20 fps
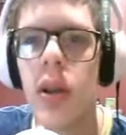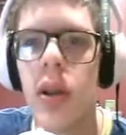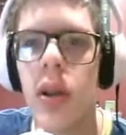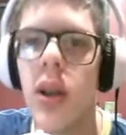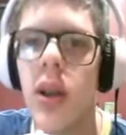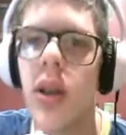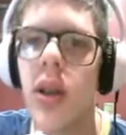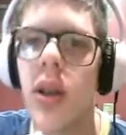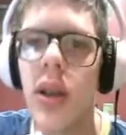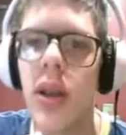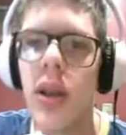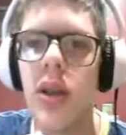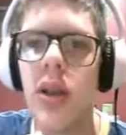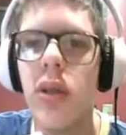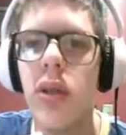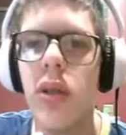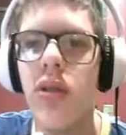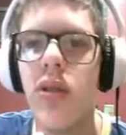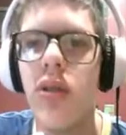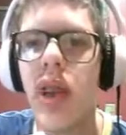Nothing
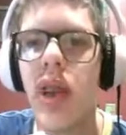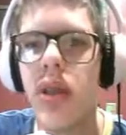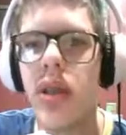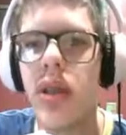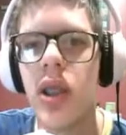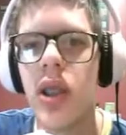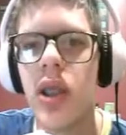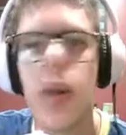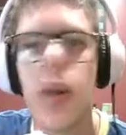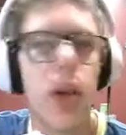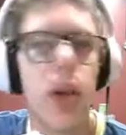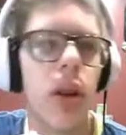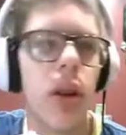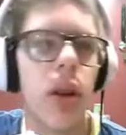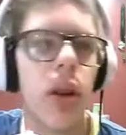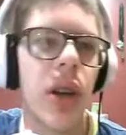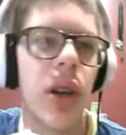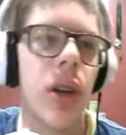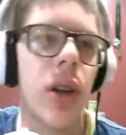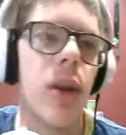too fancy going on
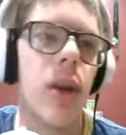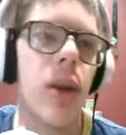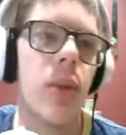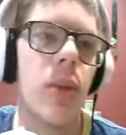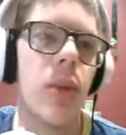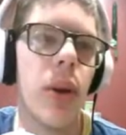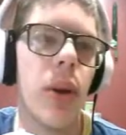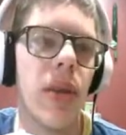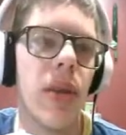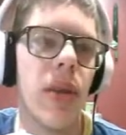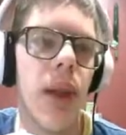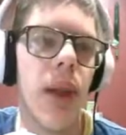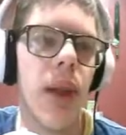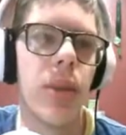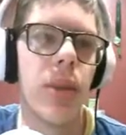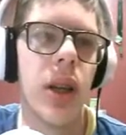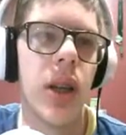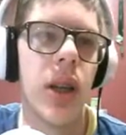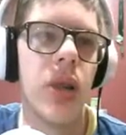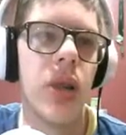there, but you have an
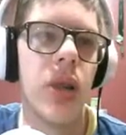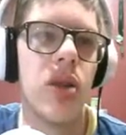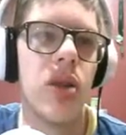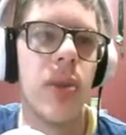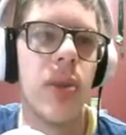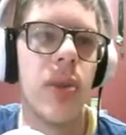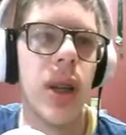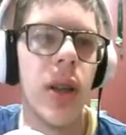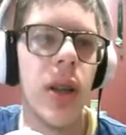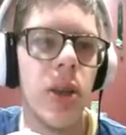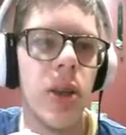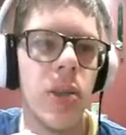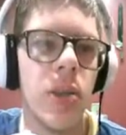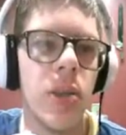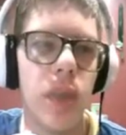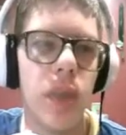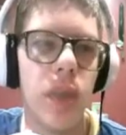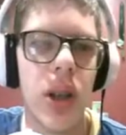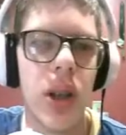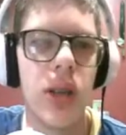applications menu,
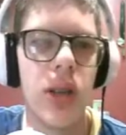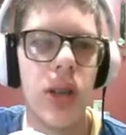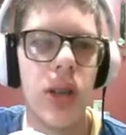places,